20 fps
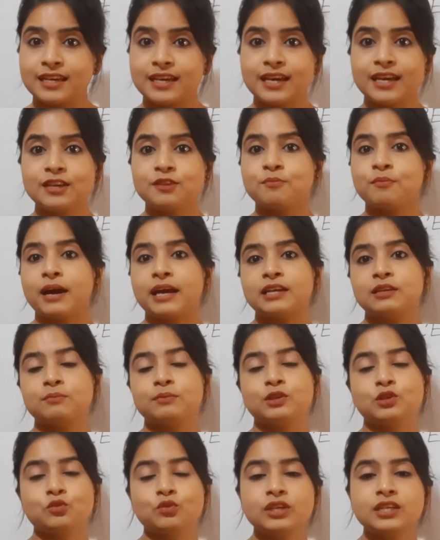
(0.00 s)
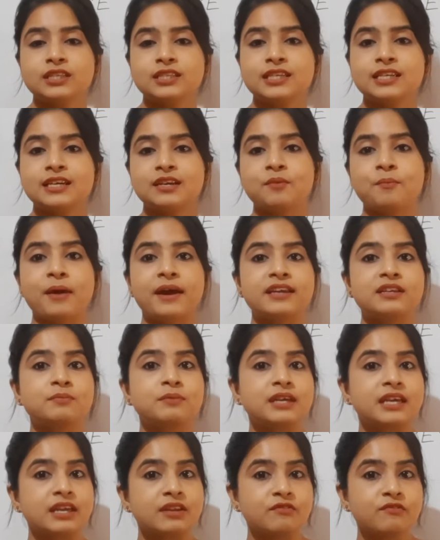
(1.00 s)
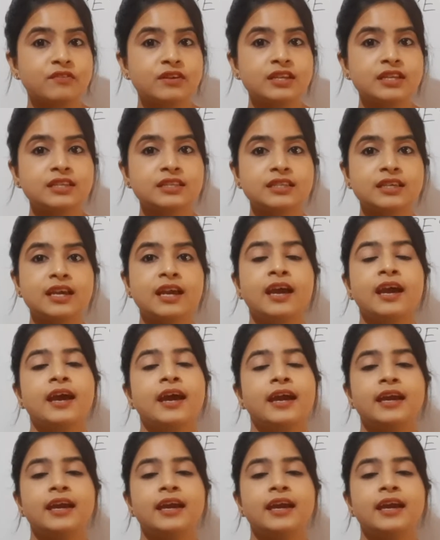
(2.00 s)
It might be unity, it might be infinity,